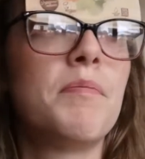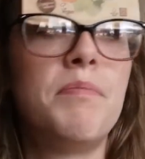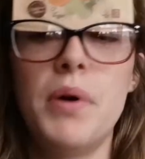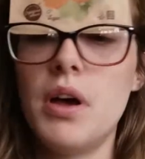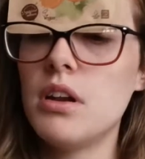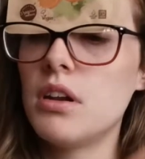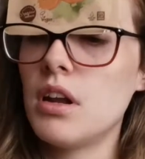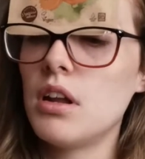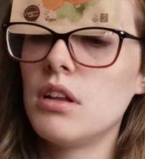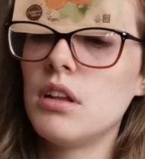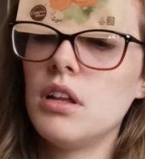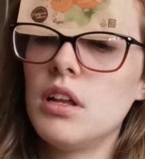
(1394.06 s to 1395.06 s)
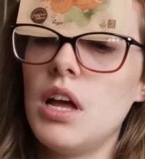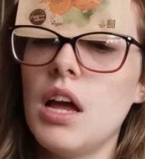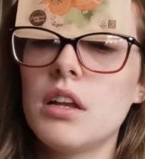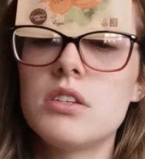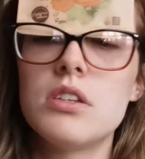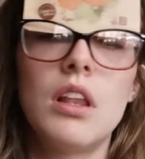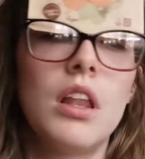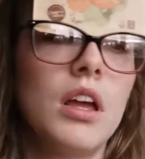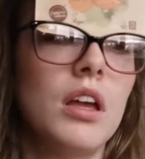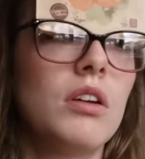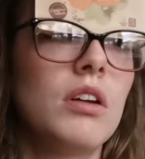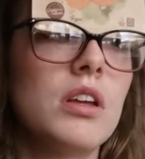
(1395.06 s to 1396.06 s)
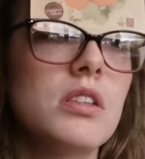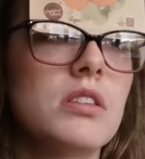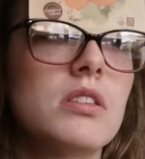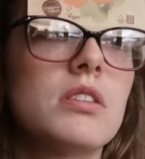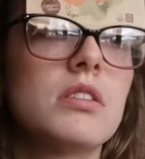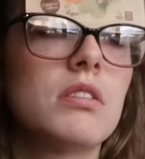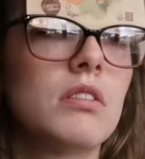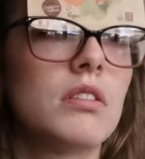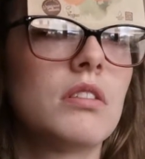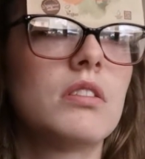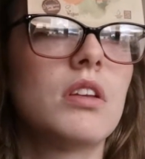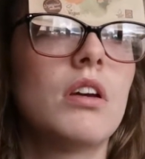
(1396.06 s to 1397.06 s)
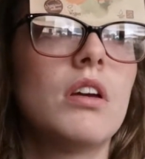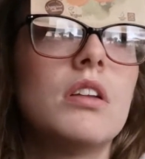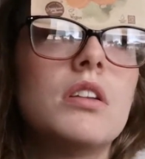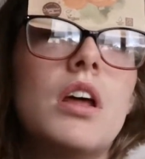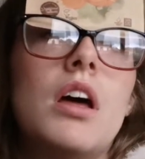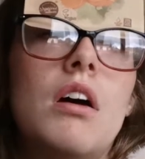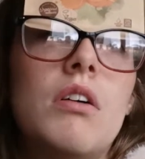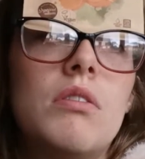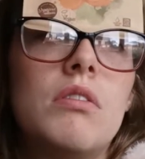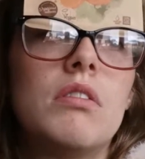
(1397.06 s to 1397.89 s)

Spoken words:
But actually, it's turned out